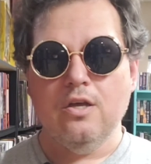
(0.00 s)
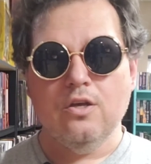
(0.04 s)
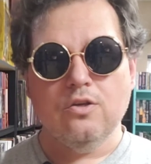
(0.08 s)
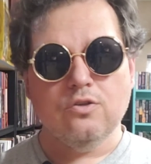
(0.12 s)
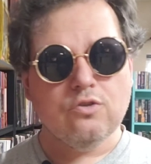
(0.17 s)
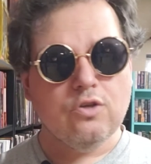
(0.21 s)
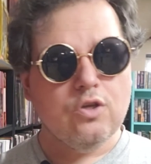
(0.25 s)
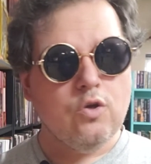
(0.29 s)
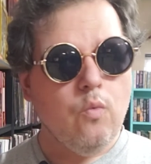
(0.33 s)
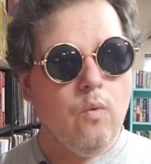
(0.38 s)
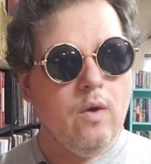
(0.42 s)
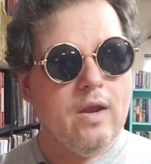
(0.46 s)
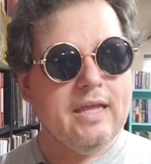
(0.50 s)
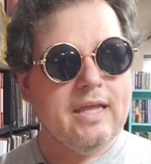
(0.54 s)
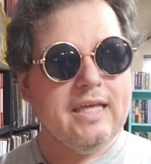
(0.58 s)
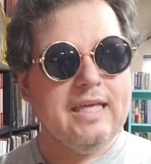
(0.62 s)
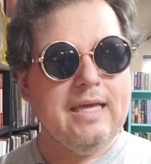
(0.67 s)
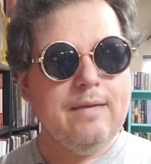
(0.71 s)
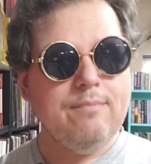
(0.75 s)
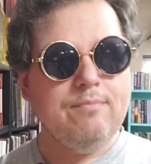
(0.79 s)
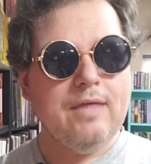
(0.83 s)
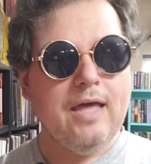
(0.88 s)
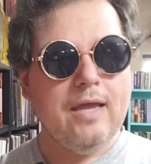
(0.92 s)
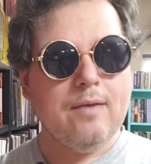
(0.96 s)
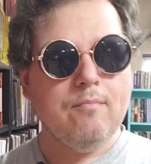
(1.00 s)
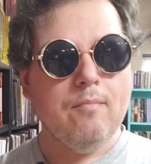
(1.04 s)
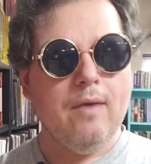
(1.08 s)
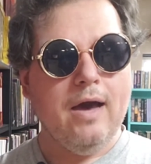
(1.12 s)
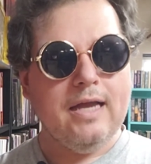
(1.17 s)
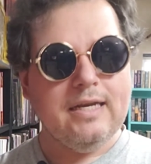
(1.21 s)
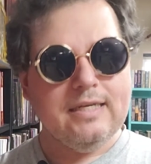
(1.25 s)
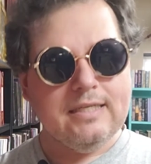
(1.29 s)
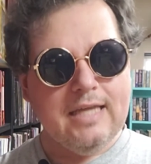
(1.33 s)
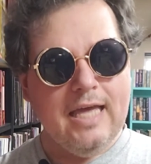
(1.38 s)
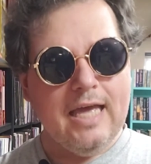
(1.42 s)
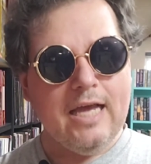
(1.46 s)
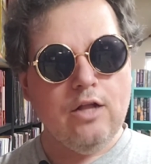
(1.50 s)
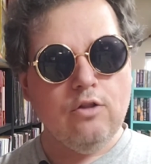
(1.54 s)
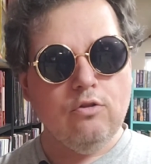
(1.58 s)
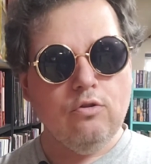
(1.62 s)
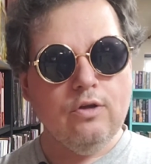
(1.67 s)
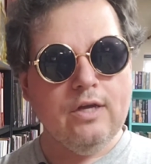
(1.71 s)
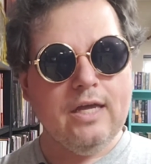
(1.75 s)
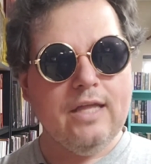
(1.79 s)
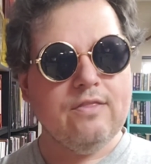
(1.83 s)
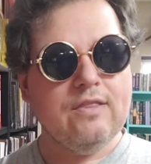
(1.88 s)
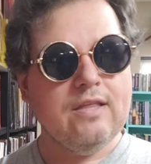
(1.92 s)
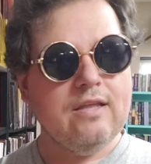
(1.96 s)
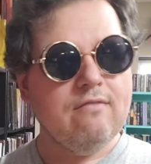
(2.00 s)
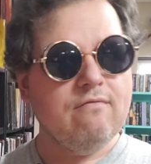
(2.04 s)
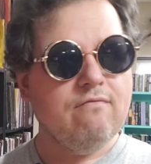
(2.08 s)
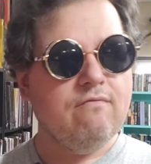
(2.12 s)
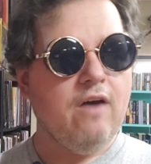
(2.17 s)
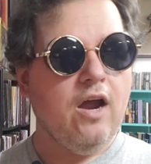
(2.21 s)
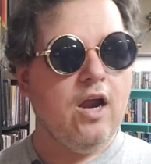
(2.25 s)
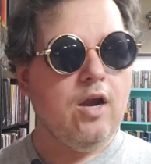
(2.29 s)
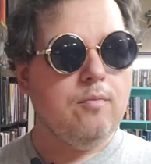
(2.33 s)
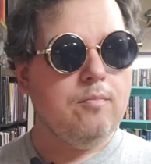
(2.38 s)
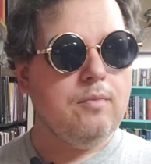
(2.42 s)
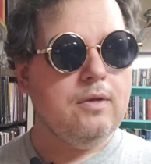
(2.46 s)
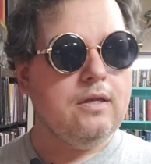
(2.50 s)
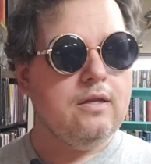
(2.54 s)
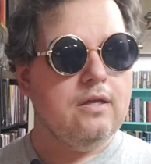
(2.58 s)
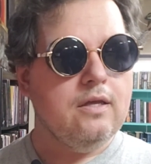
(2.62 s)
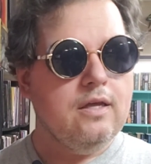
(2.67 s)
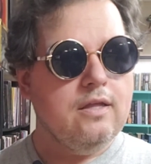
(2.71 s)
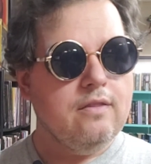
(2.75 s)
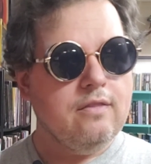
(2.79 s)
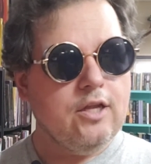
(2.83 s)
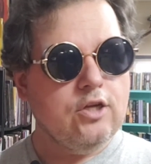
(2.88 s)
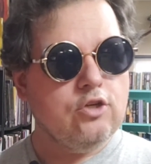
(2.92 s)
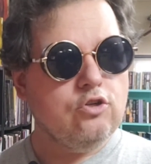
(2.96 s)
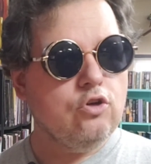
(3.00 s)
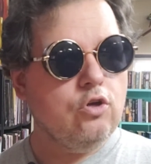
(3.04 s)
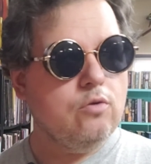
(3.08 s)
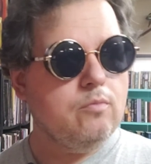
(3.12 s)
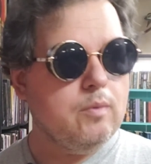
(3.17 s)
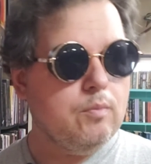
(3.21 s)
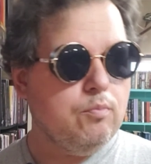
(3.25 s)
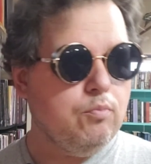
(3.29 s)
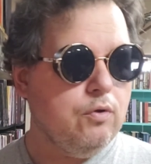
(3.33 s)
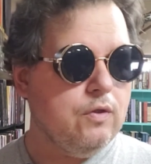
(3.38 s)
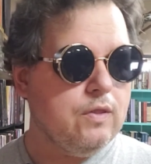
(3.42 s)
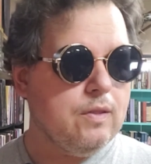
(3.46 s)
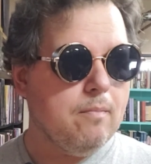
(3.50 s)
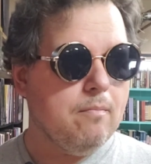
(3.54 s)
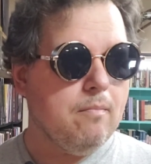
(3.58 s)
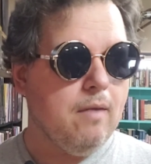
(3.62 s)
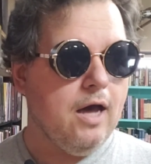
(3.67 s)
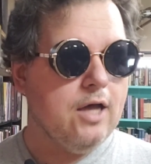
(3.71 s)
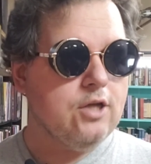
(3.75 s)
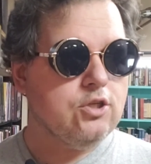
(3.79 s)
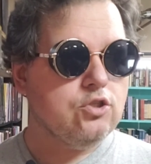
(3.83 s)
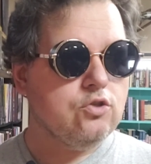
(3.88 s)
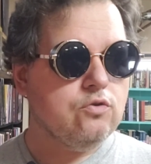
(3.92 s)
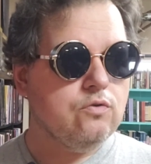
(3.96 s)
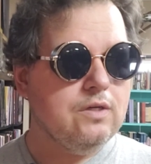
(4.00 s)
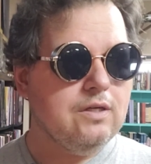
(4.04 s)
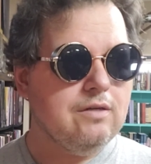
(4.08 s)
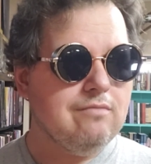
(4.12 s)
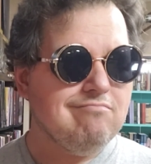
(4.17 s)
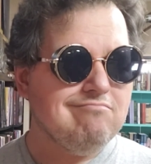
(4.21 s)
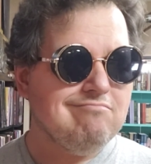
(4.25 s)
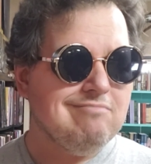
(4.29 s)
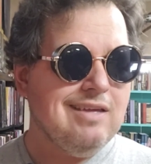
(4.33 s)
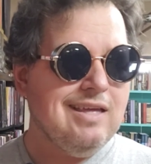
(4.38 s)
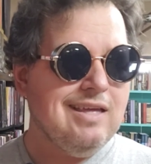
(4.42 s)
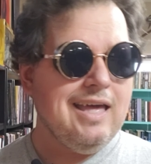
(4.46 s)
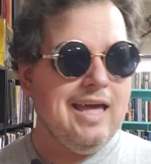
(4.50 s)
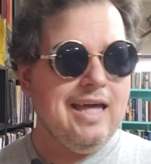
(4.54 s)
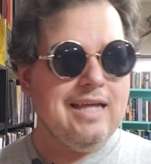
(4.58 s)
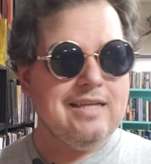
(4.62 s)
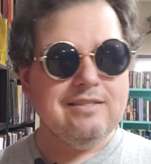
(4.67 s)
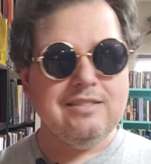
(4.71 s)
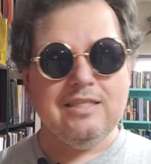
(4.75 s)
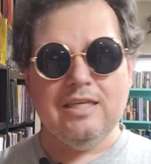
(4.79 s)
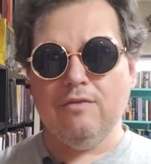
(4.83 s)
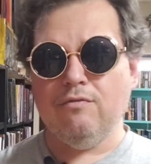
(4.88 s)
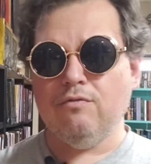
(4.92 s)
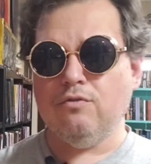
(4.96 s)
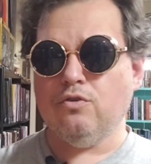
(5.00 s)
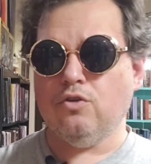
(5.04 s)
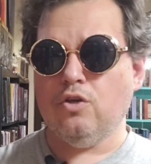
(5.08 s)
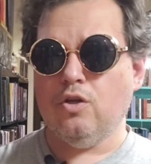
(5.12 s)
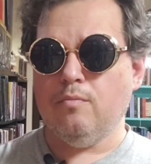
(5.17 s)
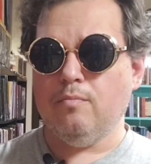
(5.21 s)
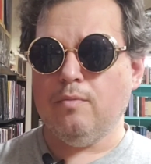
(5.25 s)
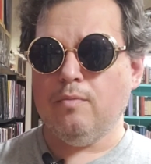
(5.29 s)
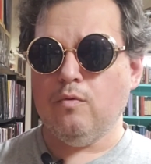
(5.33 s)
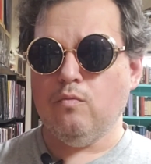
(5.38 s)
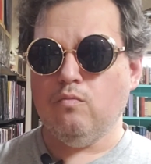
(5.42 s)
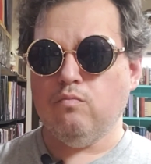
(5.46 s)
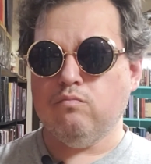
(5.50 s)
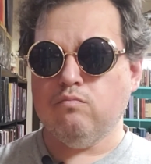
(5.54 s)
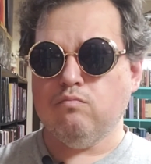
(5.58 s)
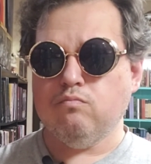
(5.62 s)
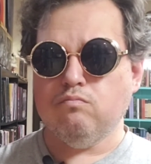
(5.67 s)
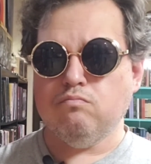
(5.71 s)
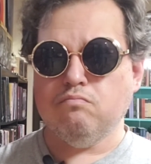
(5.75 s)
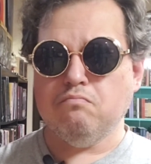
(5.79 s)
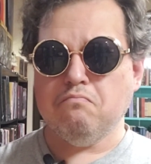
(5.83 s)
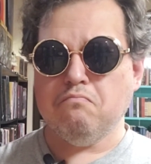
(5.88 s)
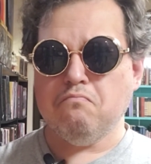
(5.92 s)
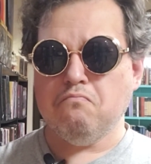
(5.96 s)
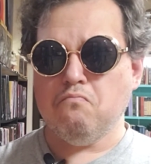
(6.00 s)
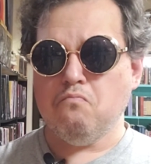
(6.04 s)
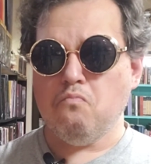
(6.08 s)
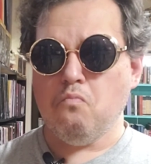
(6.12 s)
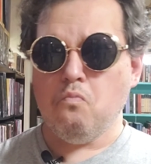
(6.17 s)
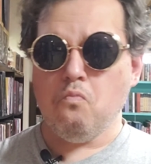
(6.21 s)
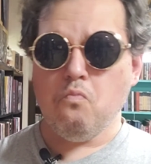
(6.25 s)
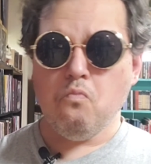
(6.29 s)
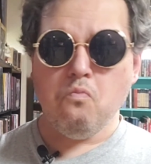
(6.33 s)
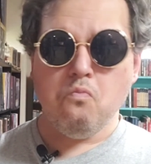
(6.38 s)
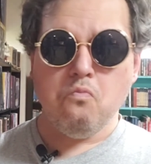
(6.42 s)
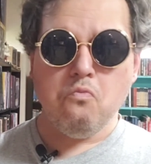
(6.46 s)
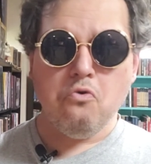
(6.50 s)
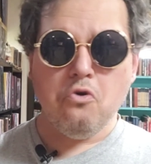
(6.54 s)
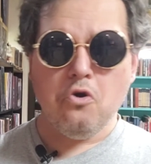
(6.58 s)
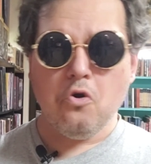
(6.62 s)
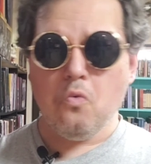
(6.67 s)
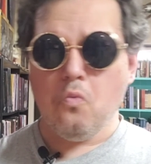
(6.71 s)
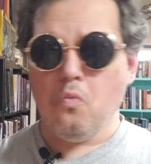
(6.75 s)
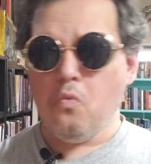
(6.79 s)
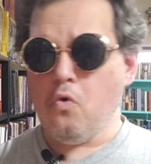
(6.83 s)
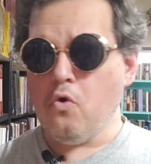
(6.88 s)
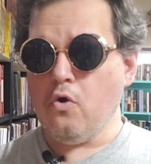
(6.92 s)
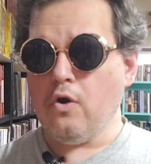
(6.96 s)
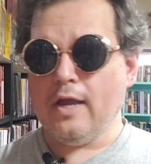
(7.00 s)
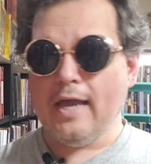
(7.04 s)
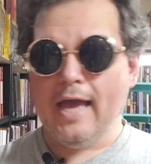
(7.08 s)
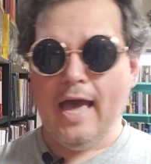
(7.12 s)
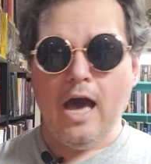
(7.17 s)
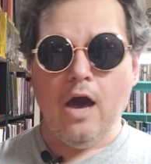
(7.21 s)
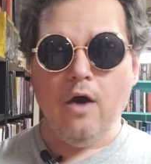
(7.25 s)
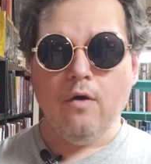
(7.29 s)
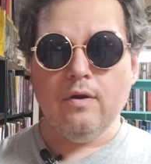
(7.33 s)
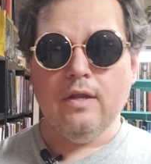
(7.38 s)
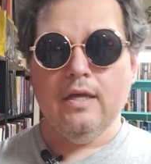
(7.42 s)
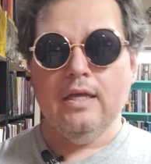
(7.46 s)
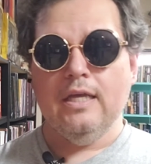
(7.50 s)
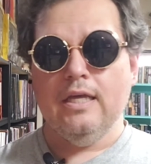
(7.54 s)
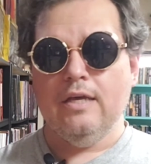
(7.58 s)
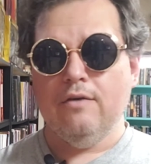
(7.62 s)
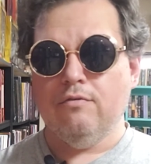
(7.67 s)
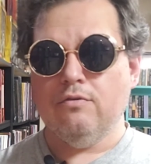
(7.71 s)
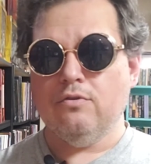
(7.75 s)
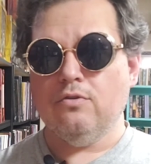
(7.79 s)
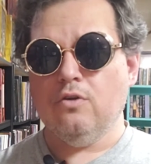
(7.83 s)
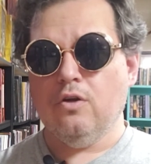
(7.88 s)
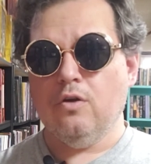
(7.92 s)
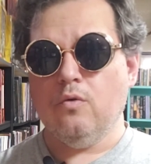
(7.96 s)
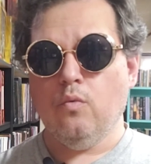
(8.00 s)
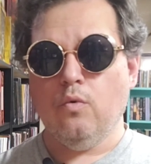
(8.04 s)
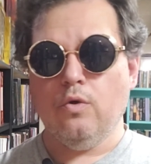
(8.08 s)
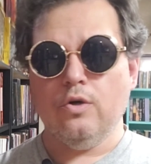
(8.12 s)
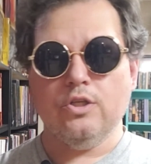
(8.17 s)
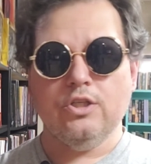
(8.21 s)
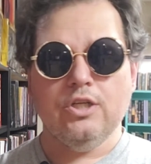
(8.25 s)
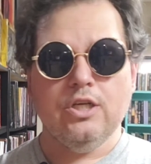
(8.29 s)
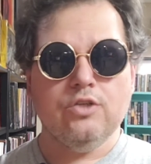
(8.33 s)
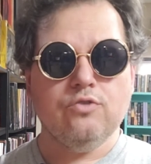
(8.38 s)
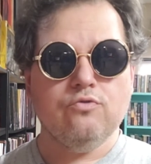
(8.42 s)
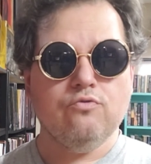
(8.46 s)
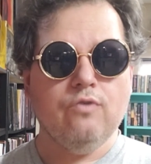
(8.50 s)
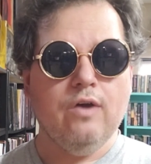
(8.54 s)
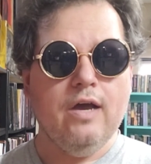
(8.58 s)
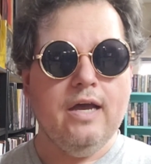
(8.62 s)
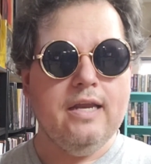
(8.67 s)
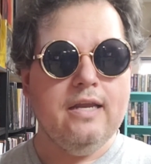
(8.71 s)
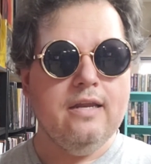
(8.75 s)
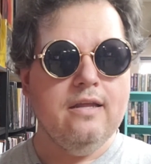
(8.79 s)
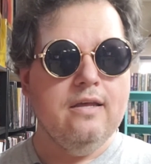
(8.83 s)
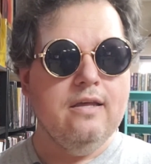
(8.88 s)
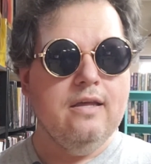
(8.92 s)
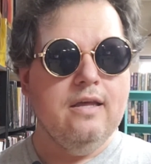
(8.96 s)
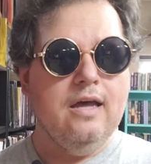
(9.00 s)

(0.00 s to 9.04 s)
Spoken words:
So you want to keep that in mind. Take a look at the environment that you're going to be putting the monster in and see if it's going to work out, if it's going to work just right.